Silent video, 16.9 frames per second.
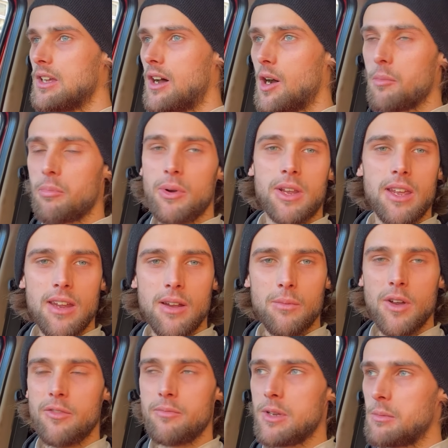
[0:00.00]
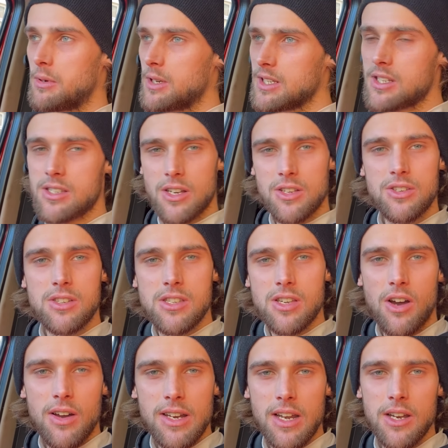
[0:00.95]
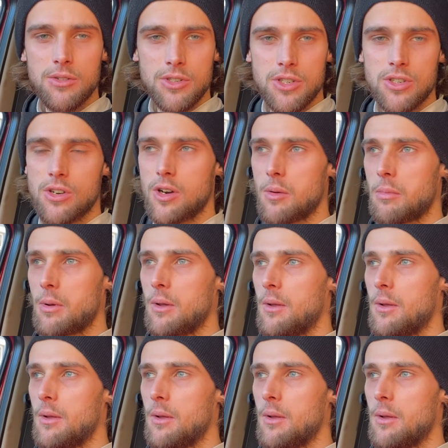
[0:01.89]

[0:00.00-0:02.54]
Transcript: I'll bring it in with me, but it's such a tiny little shop